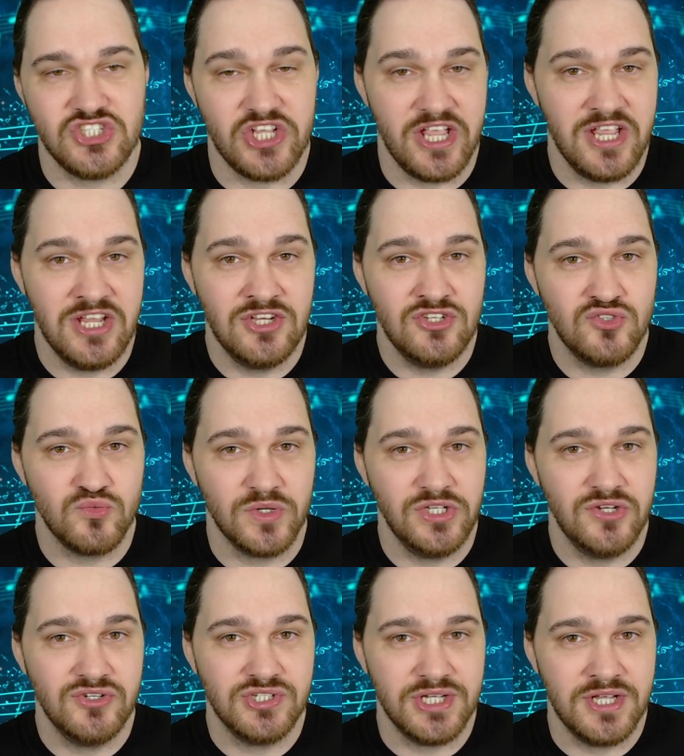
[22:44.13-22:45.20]
change when
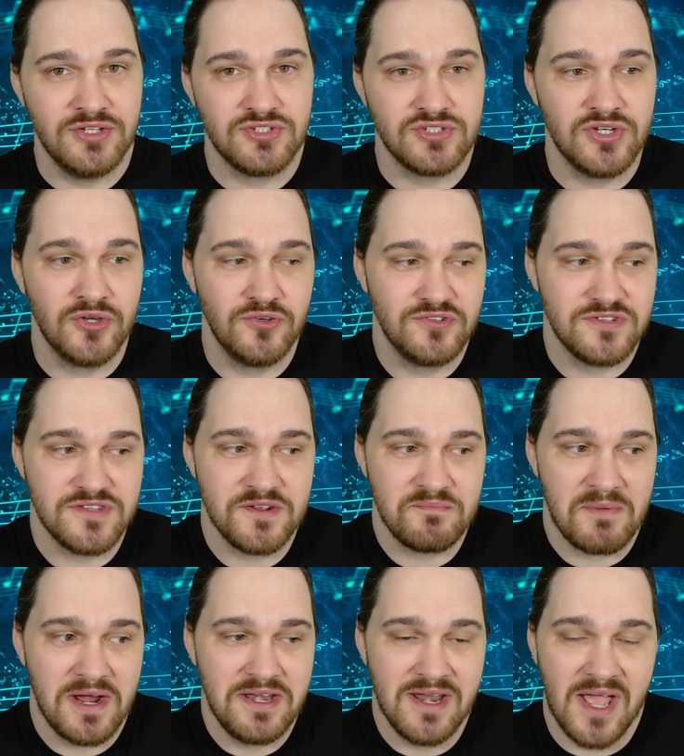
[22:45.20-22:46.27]
you change notes, there
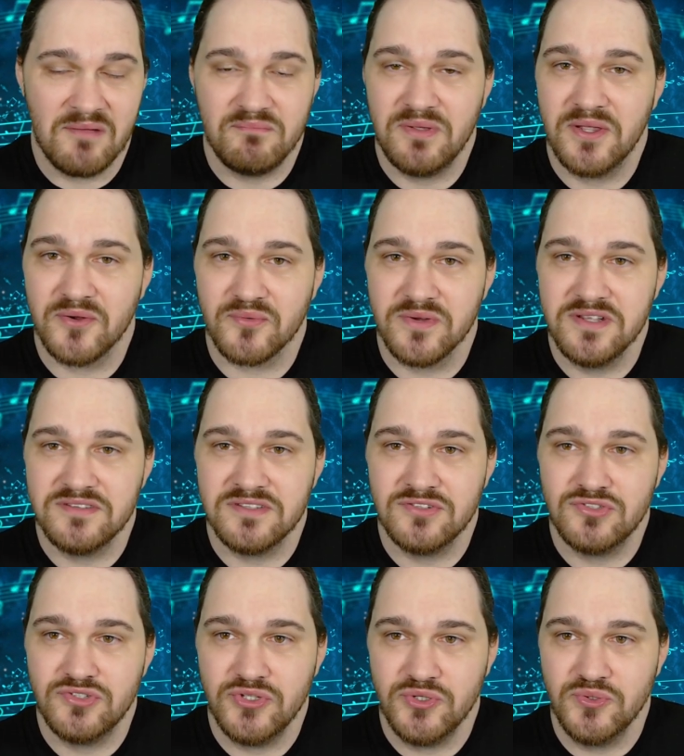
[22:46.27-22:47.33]
might not be a
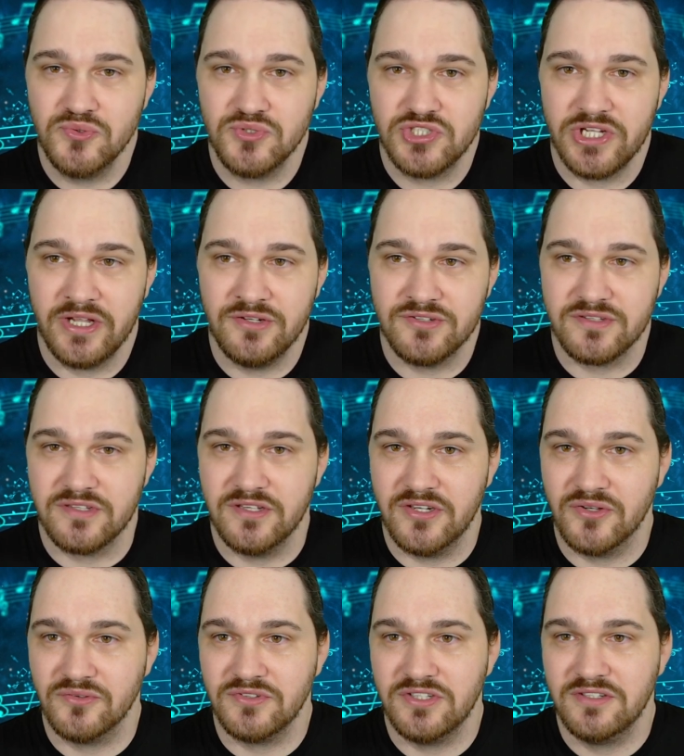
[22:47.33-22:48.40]
reason to change the
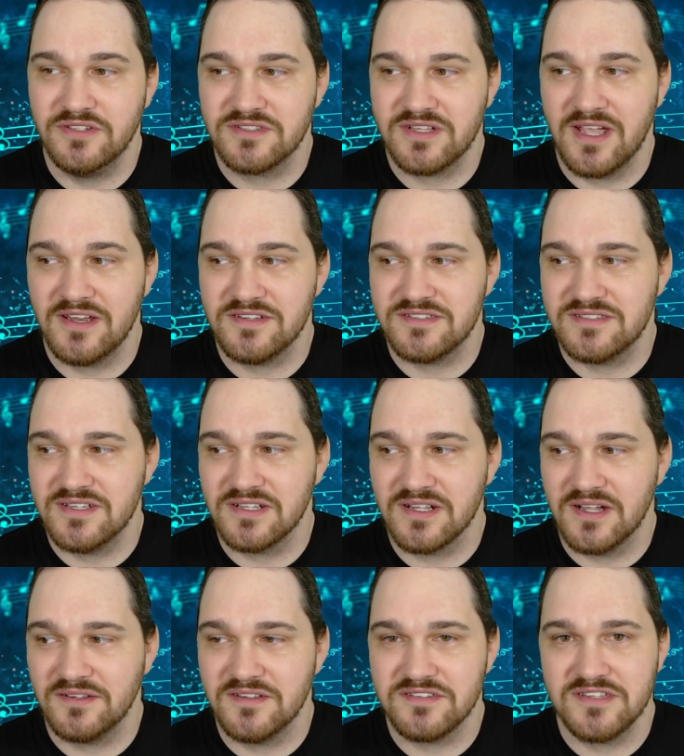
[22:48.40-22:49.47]
notes. You just kind of
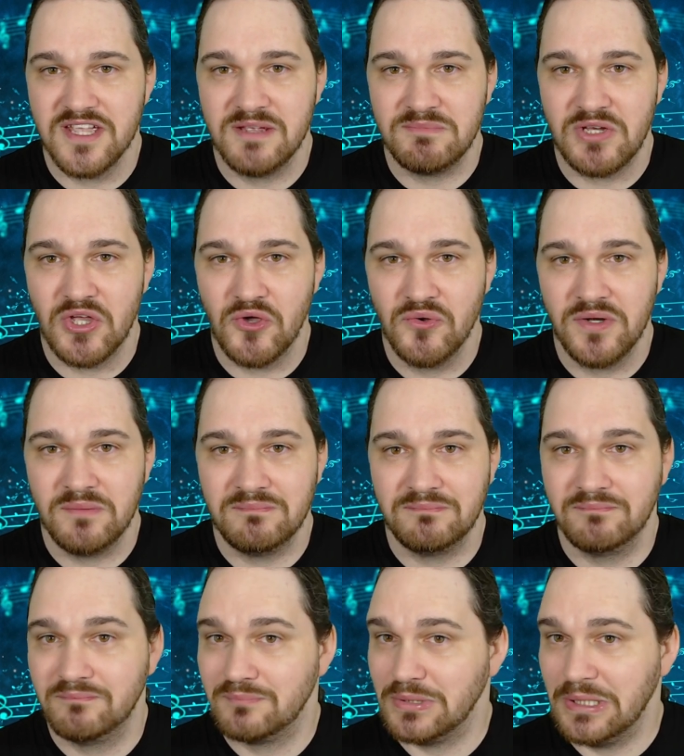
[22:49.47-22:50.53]
stick on the same note
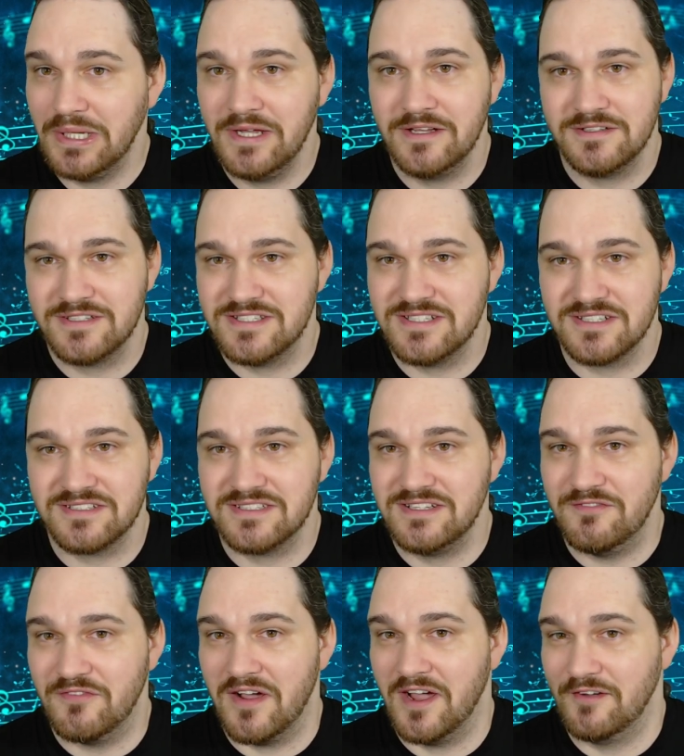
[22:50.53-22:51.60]
and play it
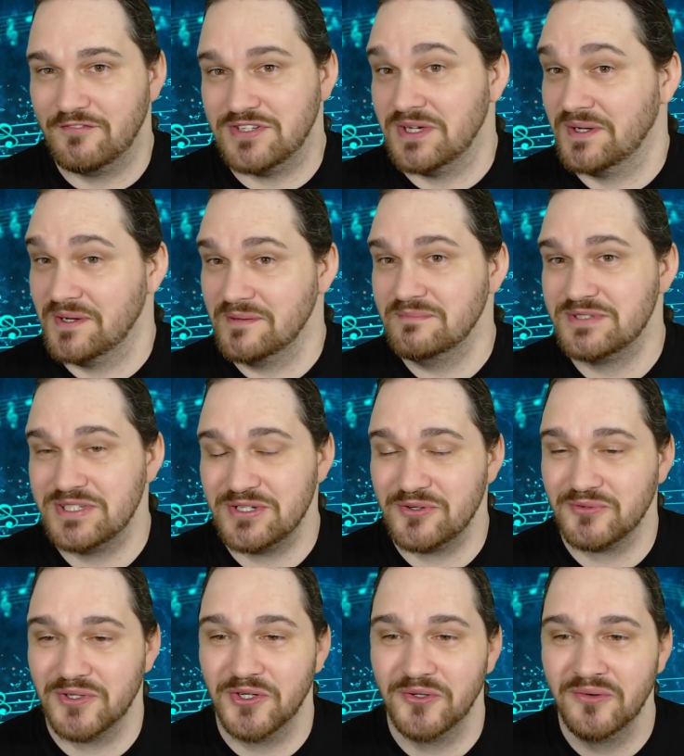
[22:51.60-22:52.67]
65 times in
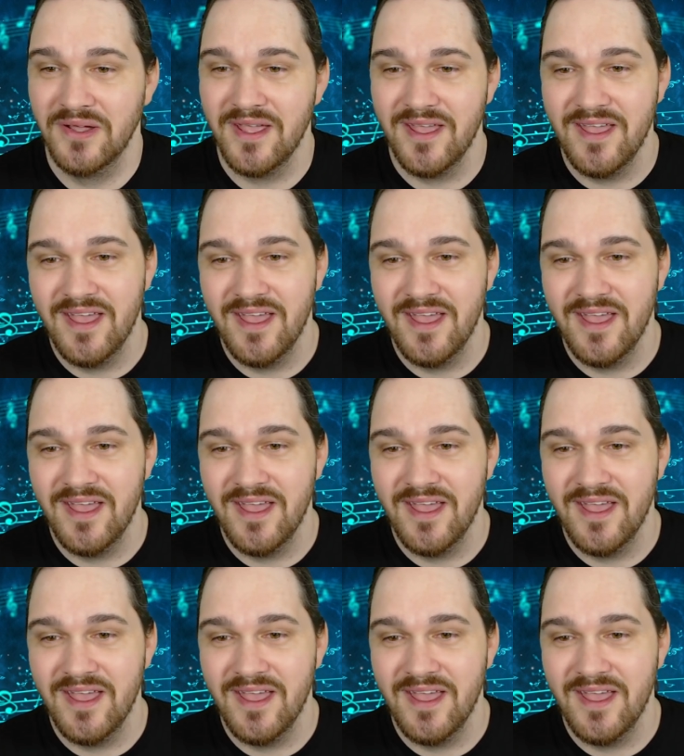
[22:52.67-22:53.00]
a row.